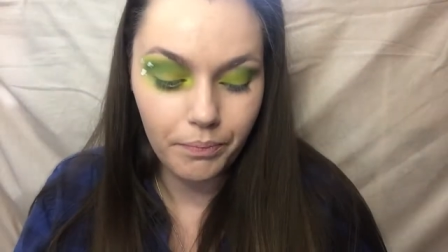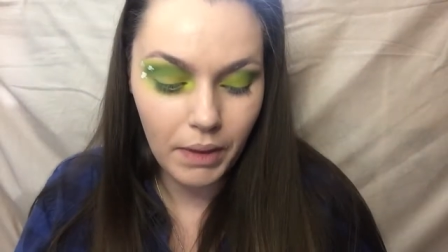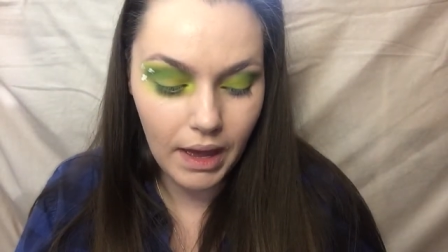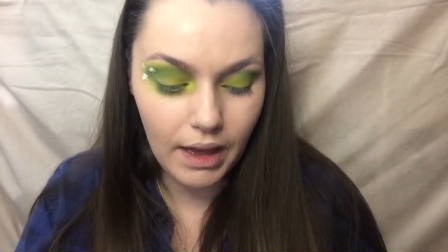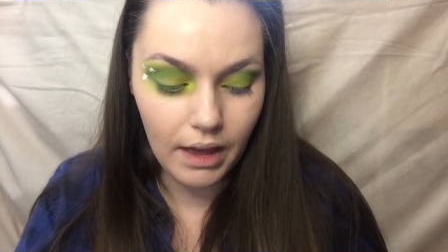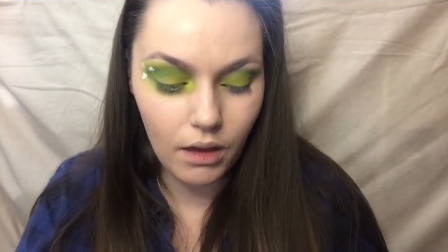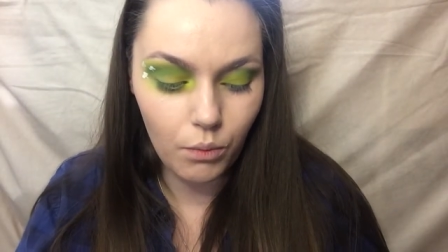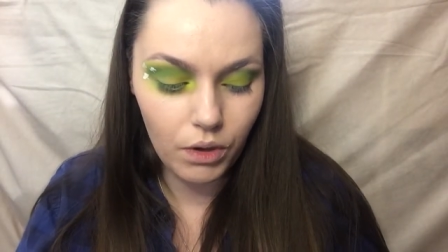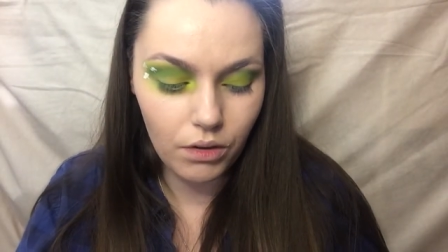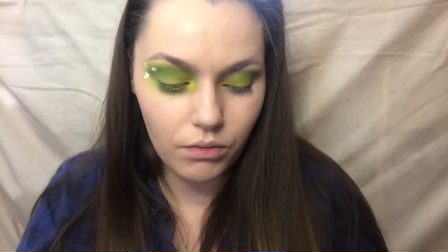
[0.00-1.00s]
Pat
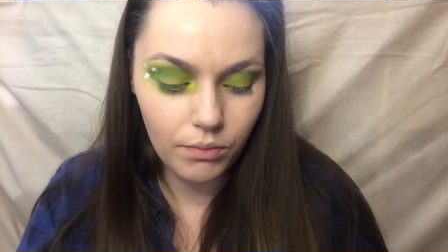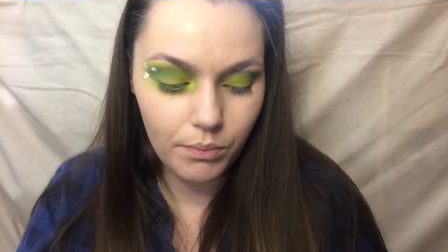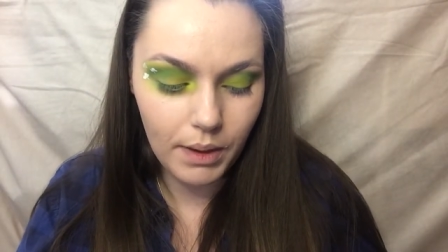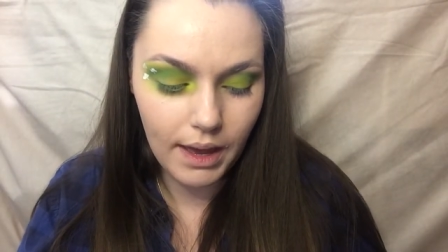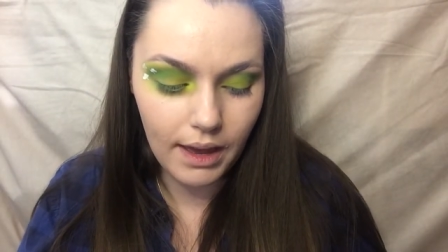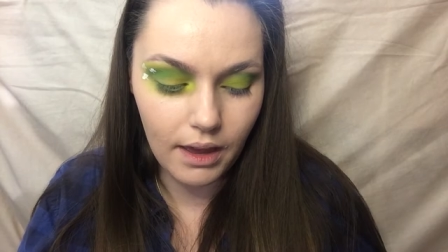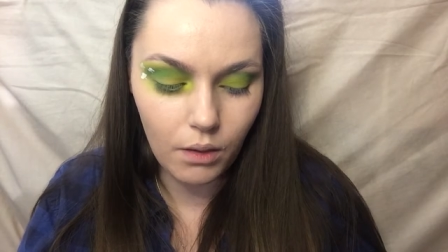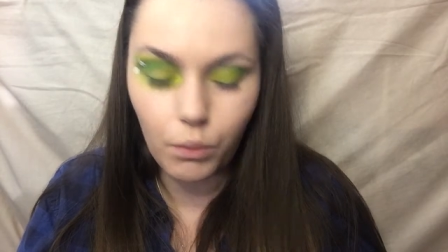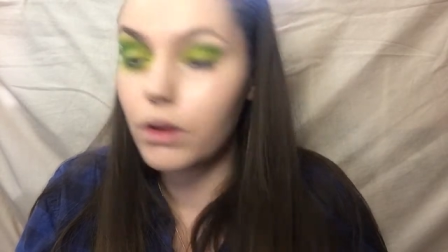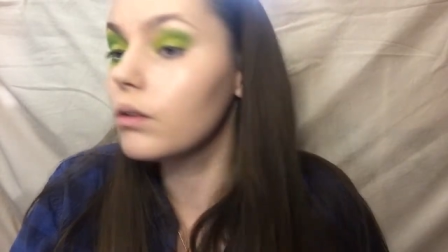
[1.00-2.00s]
and wiggle, pat
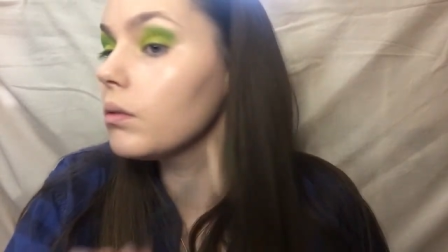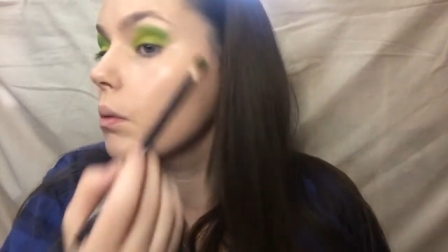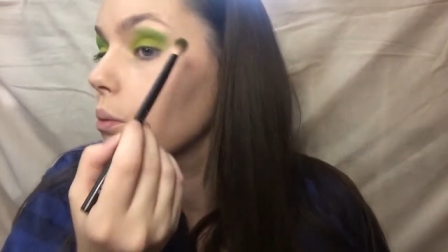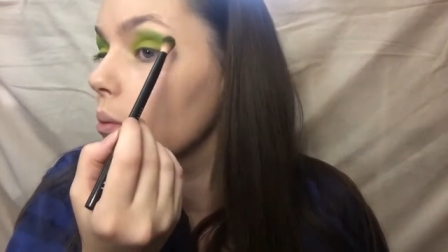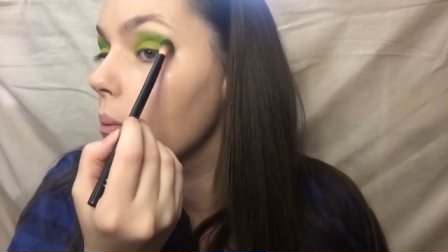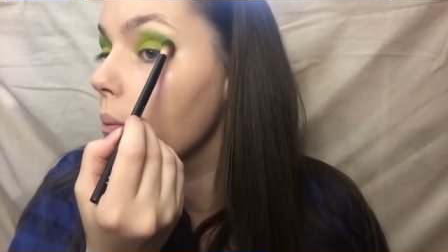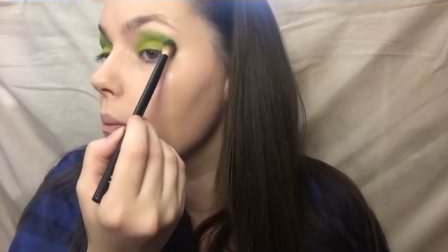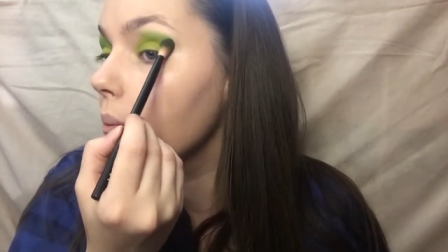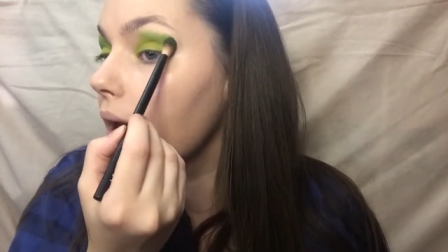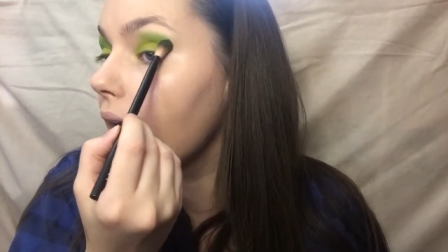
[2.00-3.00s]
and wiggle,
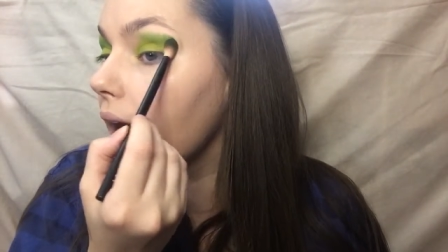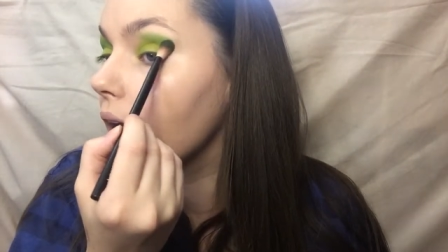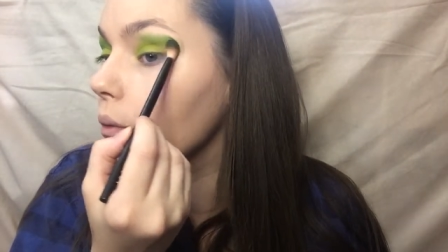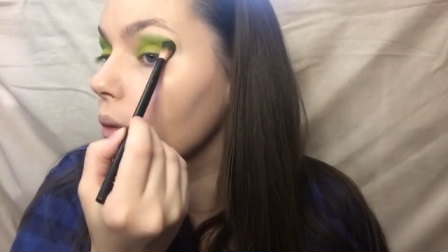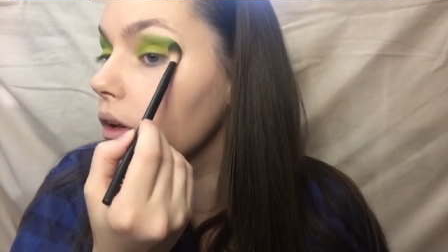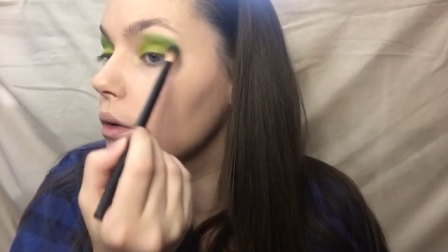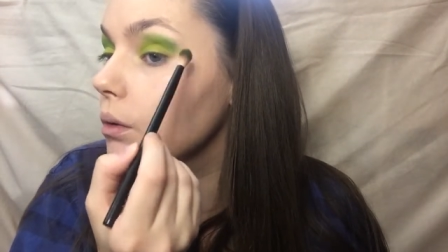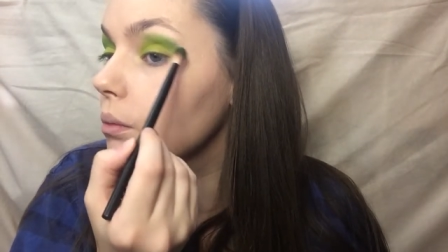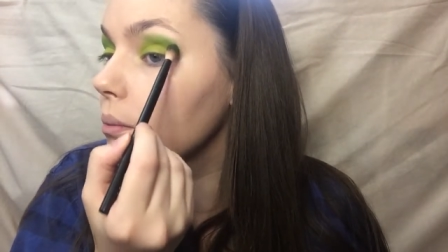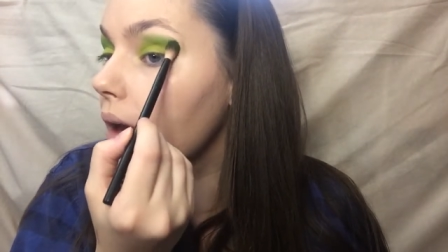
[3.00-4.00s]
pat and wiggle,
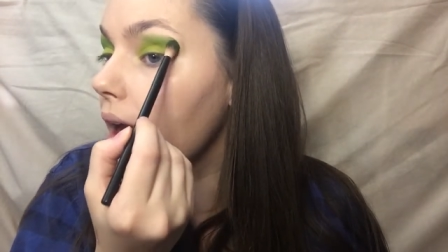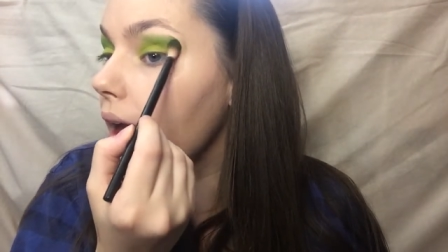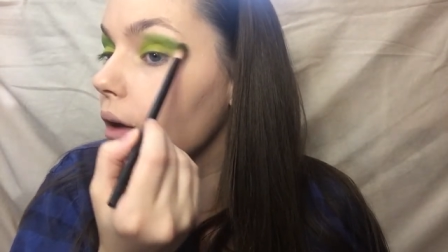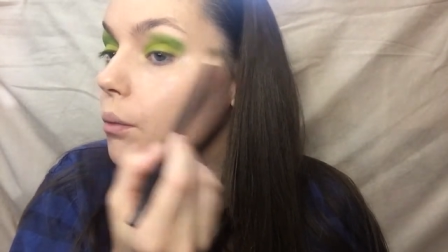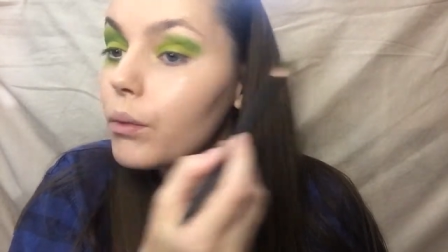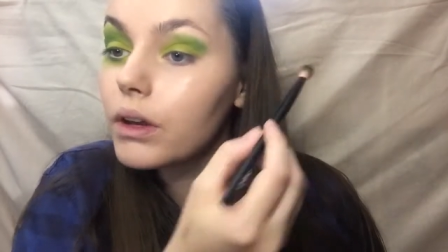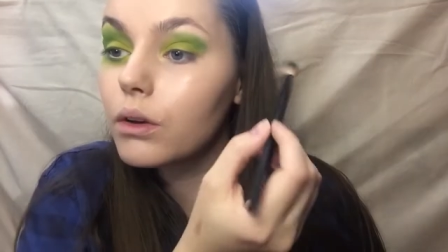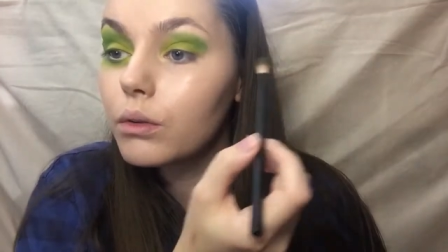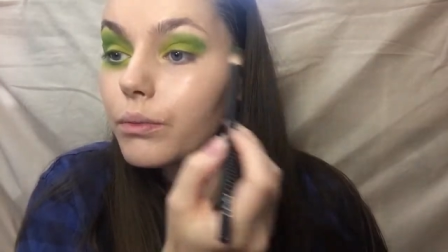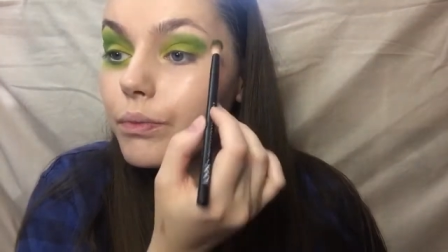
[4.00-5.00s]
pat and wiggle.